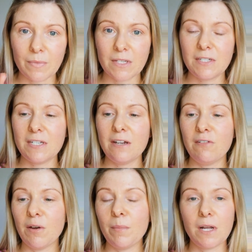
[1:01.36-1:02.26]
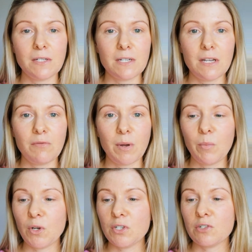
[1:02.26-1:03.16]
serum underneath my
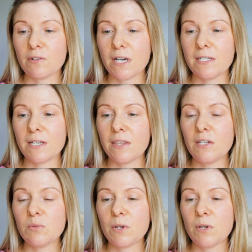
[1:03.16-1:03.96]
moisturizer. This